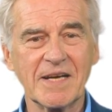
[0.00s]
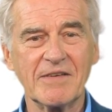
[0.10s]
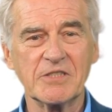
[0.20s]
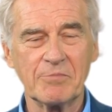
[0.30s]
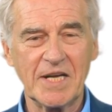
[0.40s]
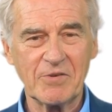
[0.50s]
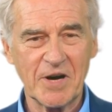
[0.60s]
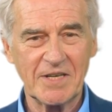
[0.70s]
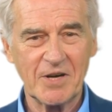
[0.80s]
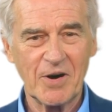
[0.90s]
If the
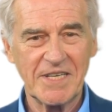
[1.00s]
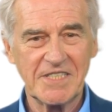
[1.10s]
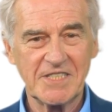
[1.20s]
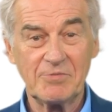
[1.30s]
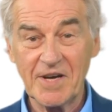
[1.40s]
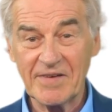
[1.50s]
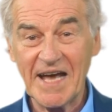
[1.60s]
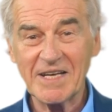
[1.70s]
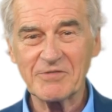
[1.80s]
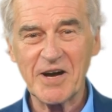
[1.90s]
background noise is above
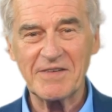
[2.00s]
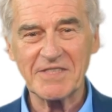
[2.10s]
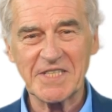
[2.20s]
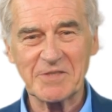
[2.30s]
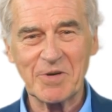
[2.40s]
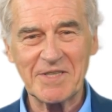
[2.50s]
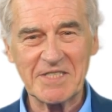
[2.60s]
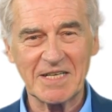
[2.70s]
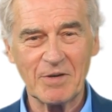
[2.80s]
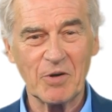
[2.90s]
85
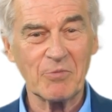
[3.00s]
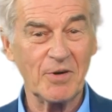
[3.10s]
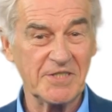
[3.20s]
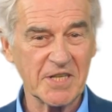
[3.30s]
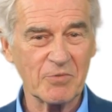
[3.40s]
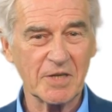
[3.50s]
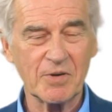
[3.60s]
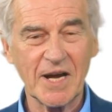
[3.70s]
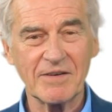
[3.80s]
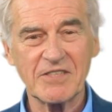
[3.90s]
decibels, you will also
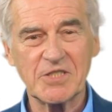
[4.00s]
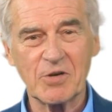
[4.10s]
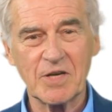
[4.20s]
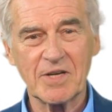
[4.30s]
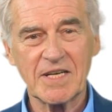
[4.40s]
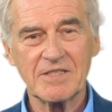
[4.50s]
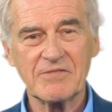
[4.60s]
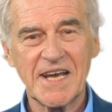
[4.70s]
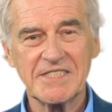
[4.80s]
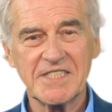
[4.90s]
require visual alarm
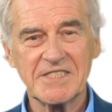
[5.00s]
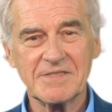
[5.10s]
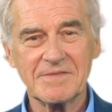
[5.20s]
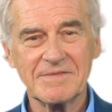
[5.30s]
devices.